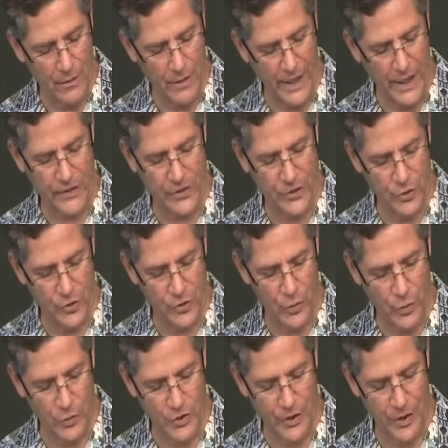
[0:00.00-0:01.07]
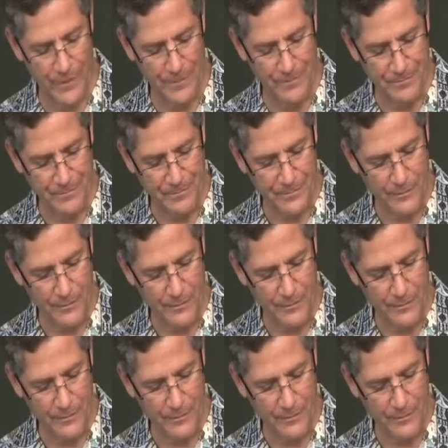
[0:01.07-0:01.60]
next to Jerusalem.